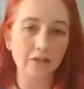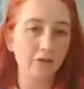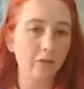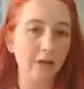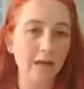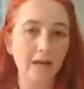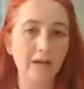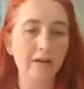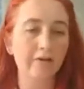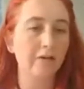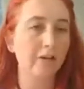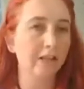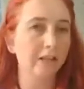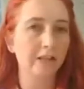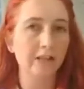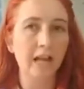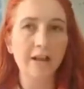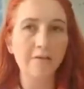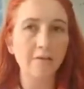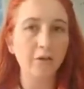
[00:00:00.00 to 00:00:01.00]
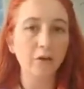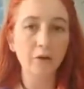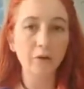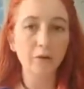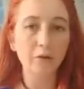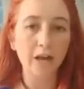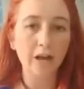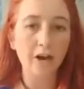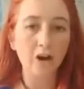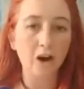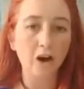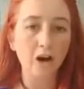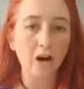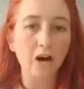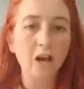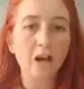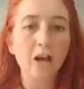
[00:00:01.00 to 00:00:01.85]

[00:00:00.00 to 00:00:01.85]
You can't even decipher who they are.